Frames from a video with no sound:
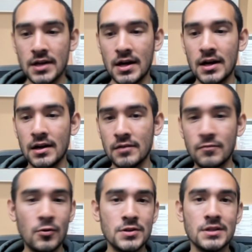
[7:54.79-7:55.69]

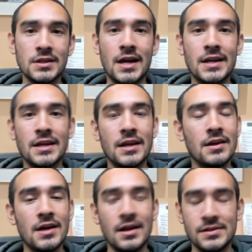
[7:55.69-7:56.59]
Unfortunately, I didn't get
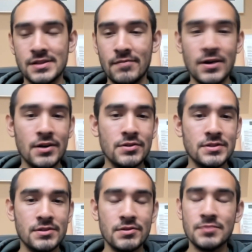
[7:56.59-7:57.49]
a 700
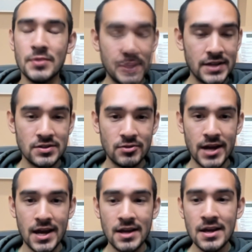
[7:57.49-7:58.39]
series, but that's
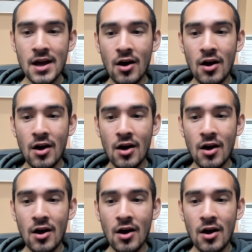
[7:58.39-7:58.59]
okay.